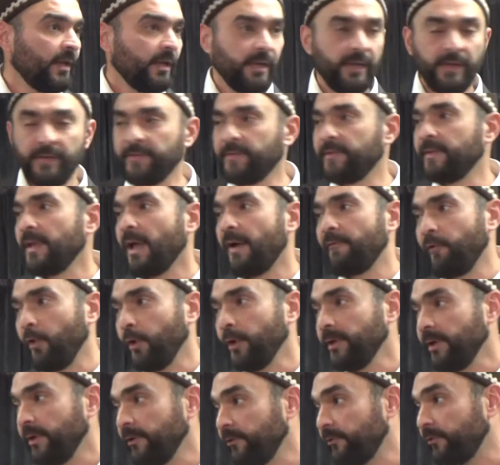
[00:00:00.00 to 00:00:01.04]
is the
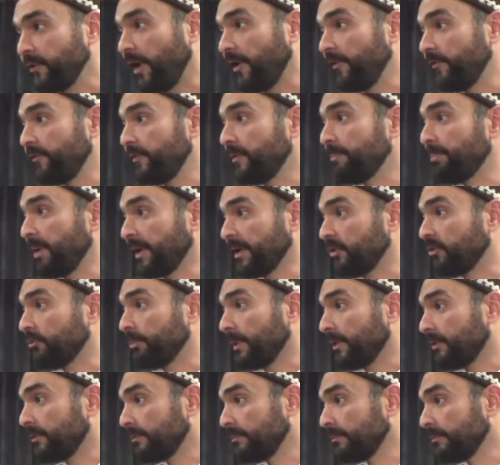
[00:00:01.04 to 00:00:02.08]
avoidance of
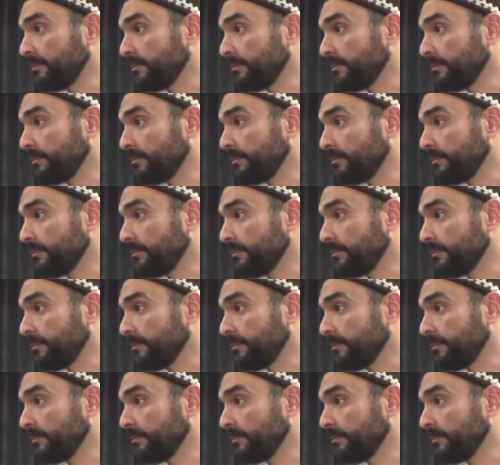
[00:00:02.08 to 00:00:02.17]
punishment.